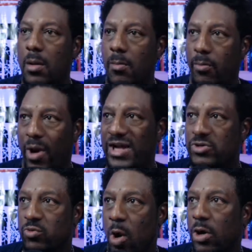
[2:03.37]
Bryce
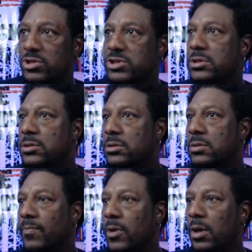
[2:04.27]
Ross
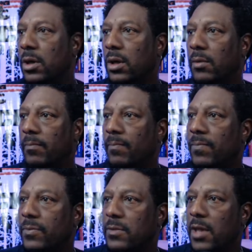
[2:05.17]

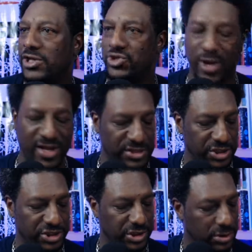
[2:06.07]
has
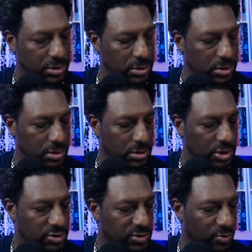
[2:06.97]
transitioned.
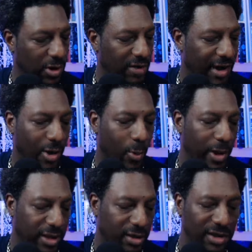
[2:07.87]
This was one of our
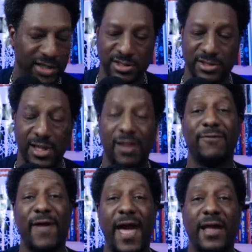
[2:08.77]
regular listeners. And in
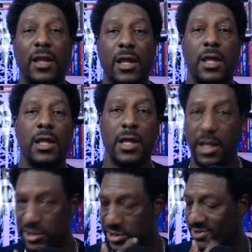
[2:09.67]
fact,
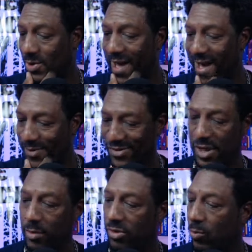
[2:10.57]
it just so happens he
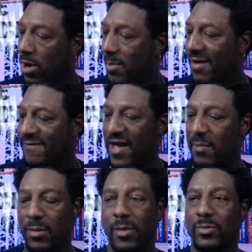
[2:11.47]
was one of my
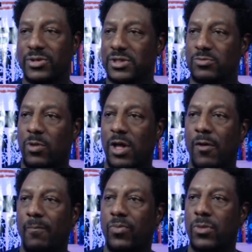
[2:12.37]
family members as well,
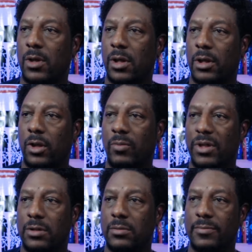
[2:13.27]
a little bit
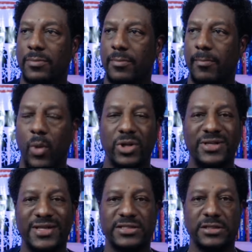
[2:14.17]
more
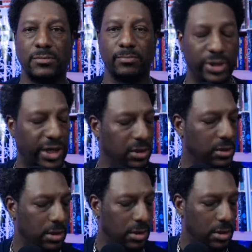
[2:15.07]
distant, but
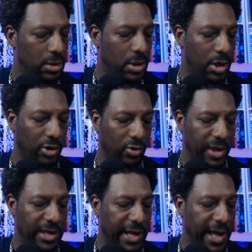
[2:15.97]
a
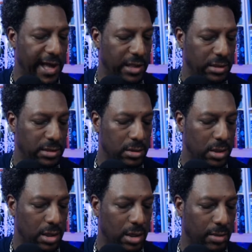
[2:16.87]
great guy
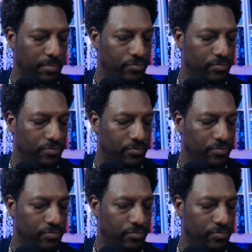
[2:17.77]
who